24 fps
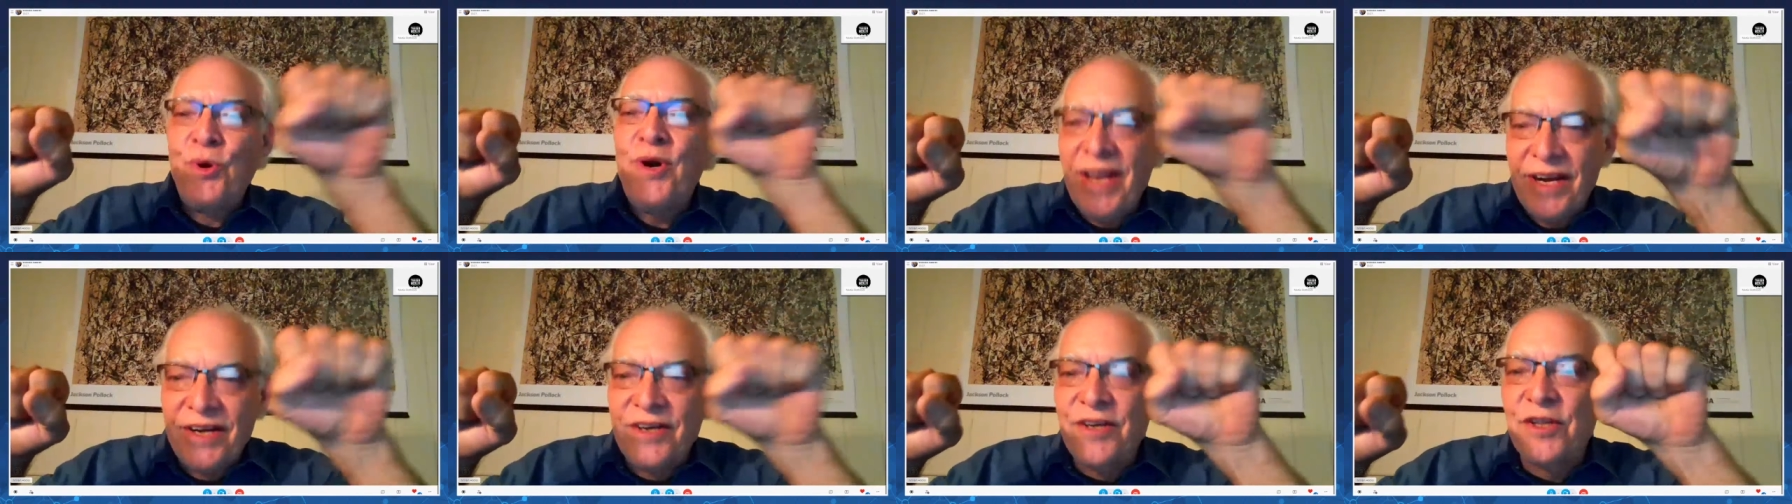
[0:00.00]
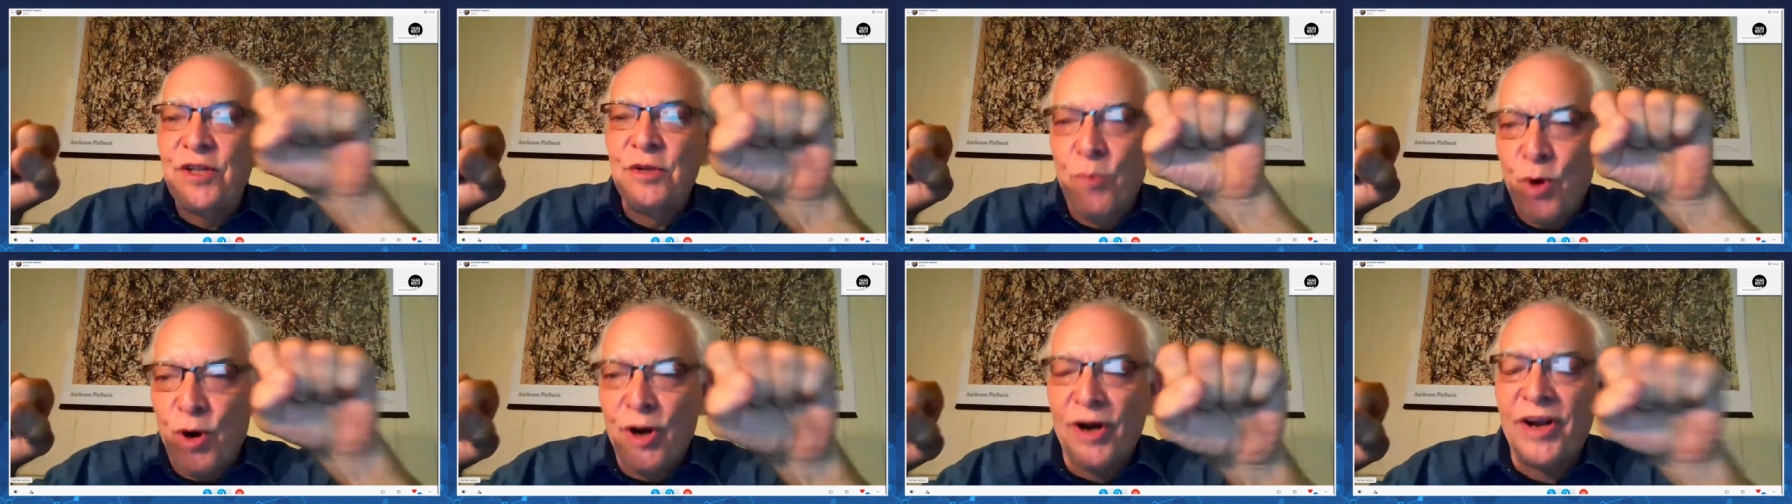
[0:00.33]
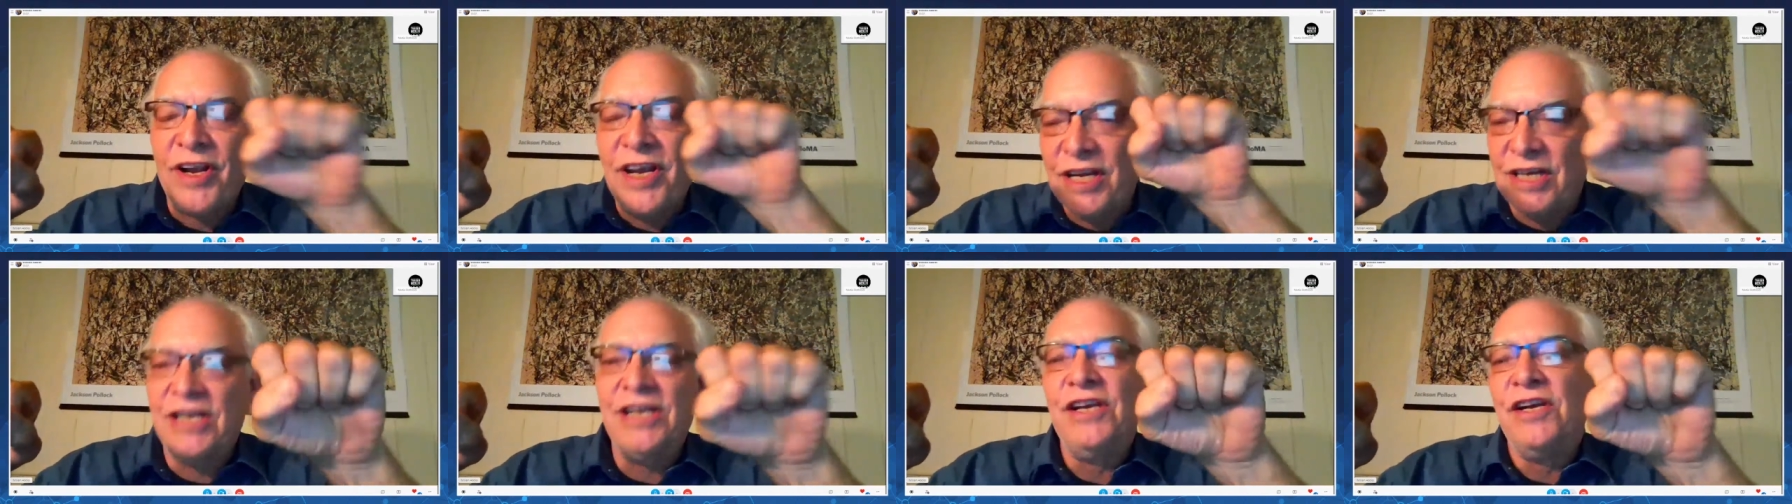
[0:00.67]
end of the
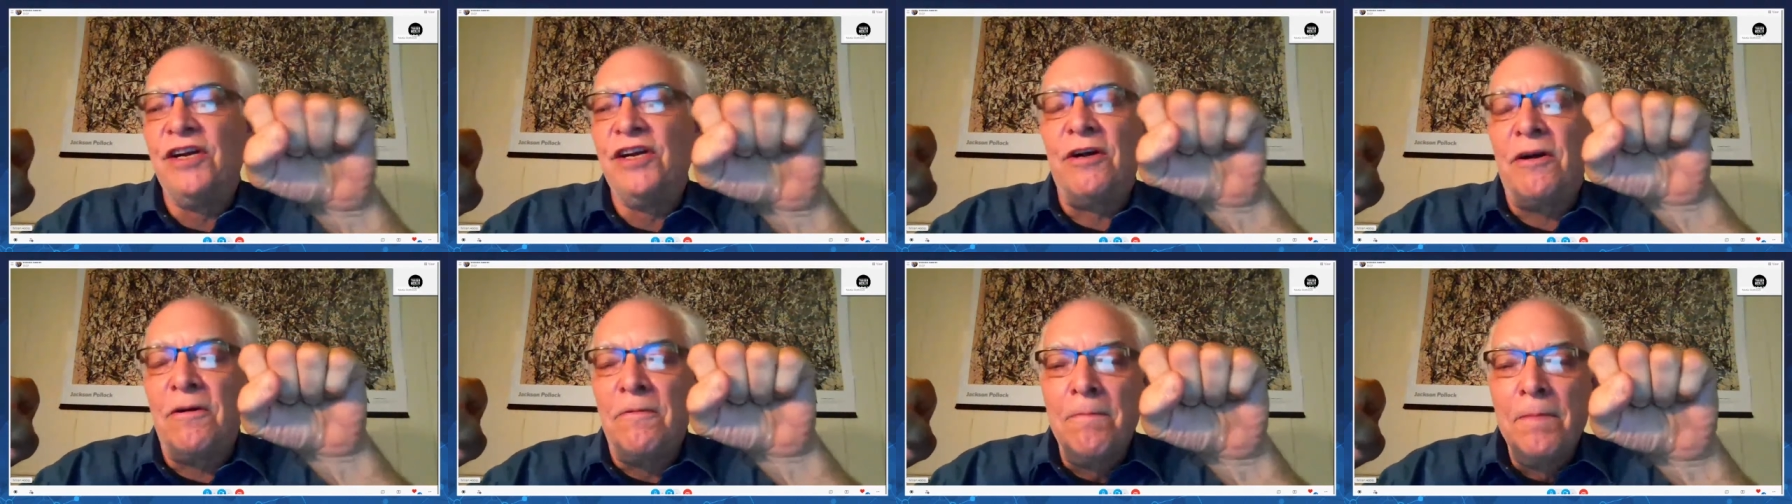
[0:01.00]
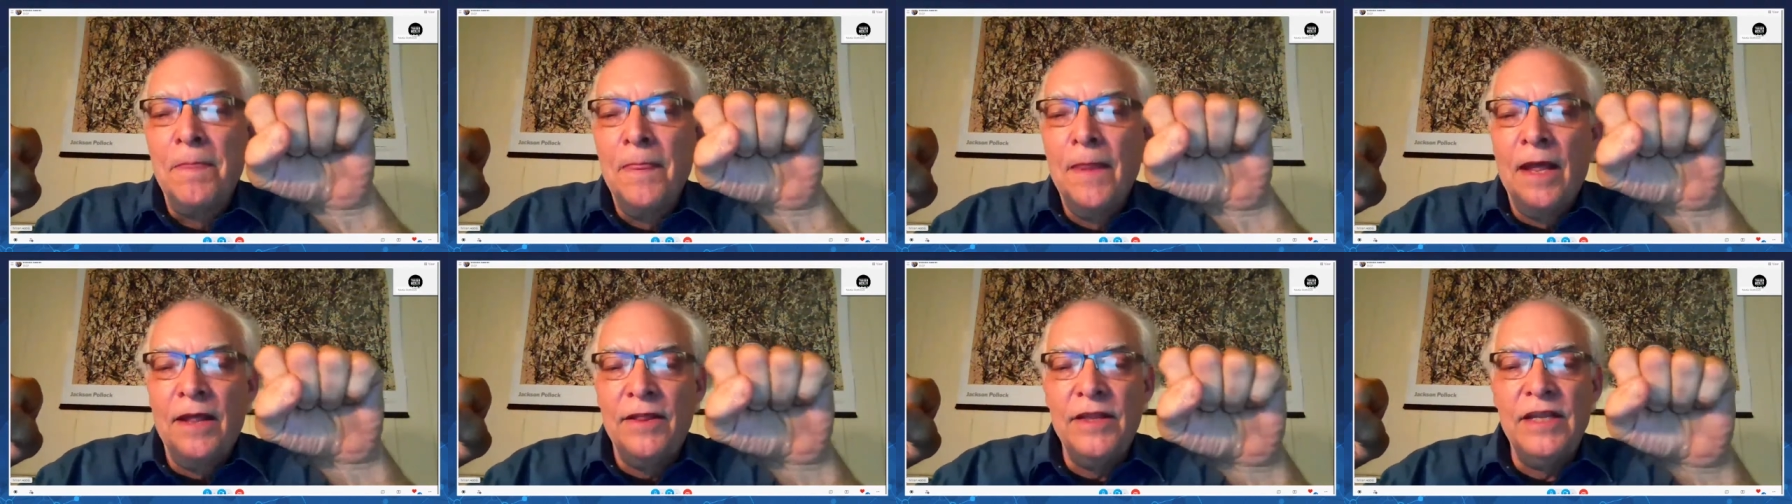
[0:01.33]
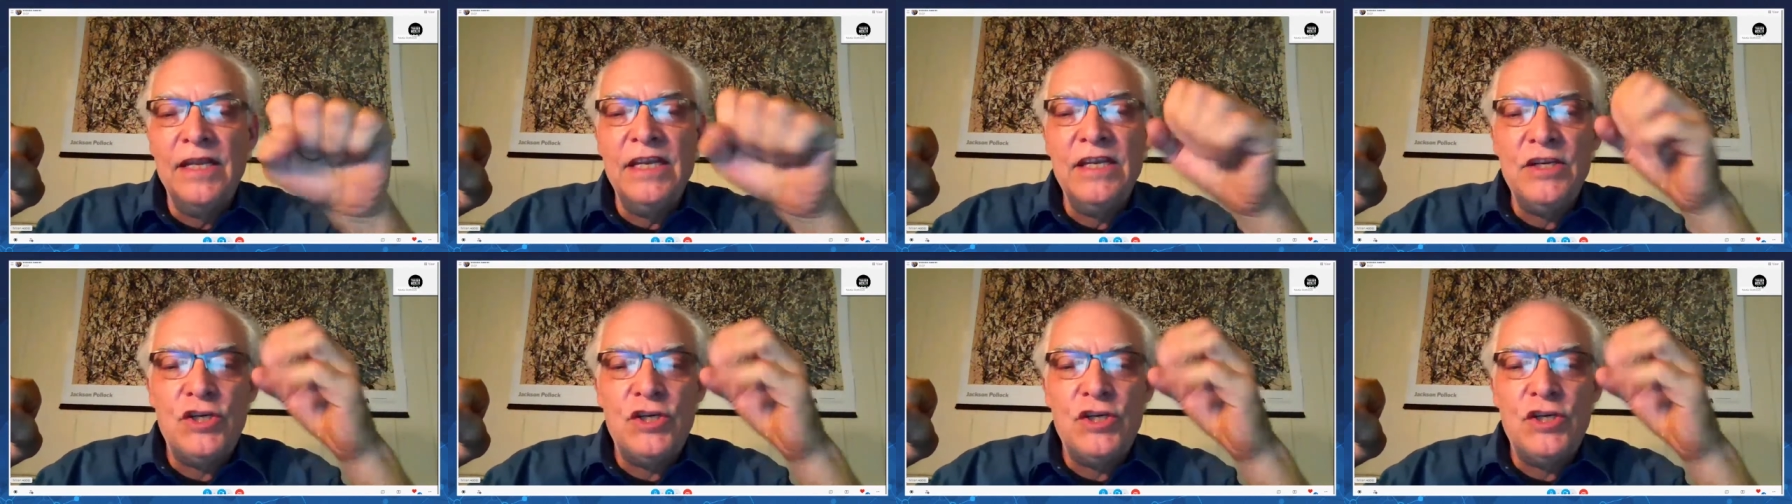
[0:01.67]
market here, the